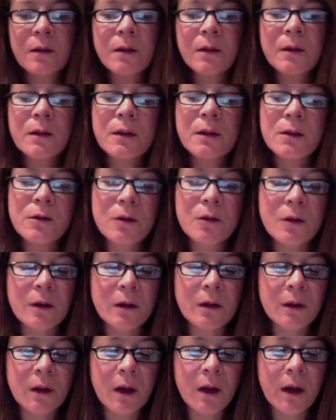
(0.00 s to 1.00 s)
Then you're going to
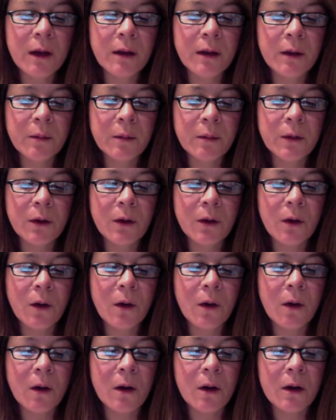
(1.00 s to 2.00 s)
line up your
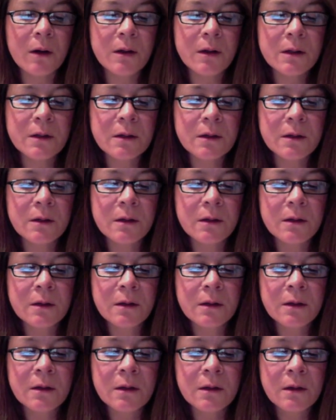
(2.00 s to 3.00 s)
cart.
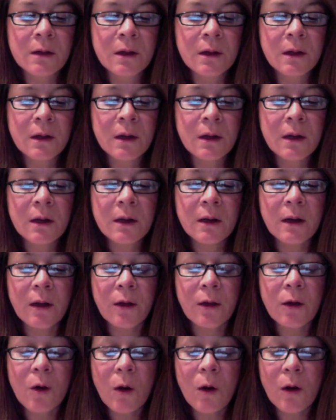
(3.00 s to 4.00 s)
Now the
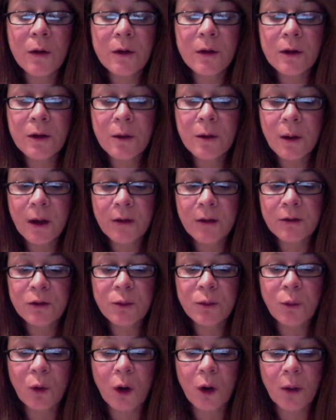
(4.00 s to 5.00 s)
cart that you have is
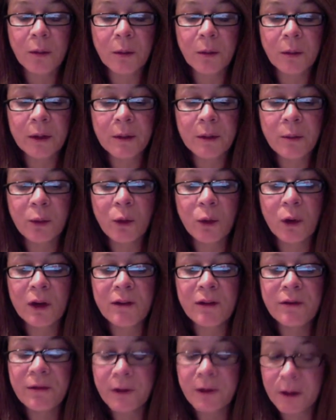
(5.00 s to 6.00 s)
probably
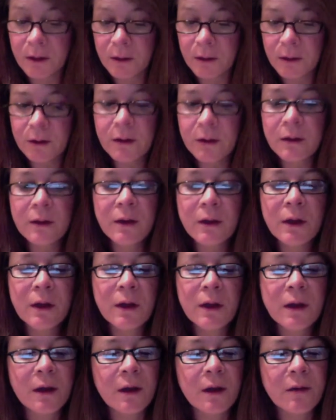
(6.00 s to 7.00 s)
pre-filled.
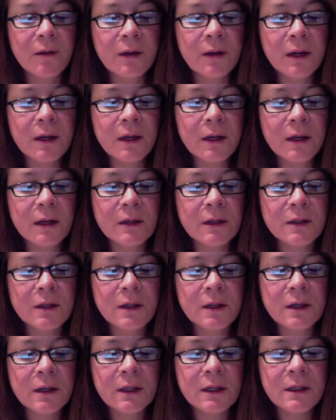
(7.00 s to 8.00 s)
If it is,
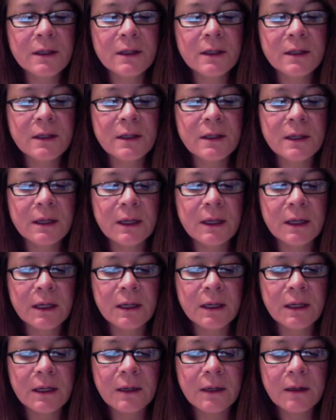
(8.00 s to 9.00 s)
look and
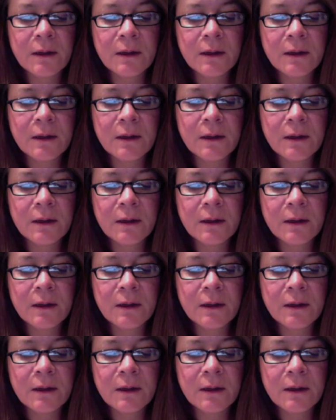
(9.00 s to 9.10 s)
see